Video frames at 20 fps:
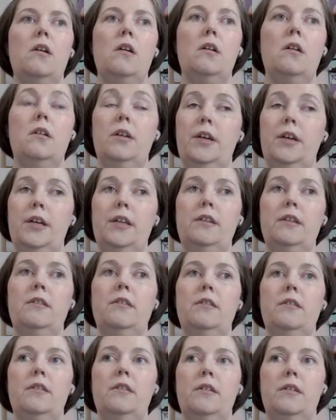
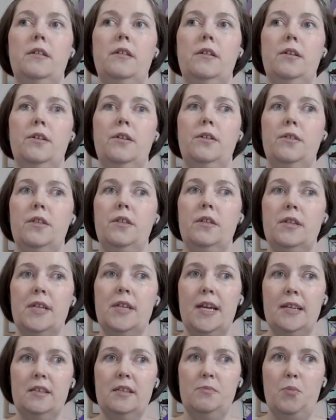on the
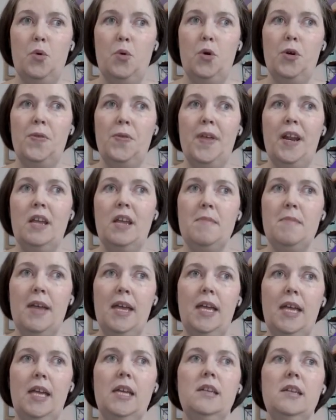test board that I
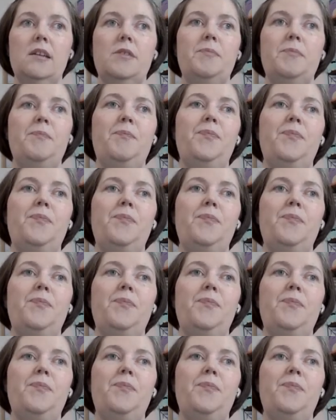made.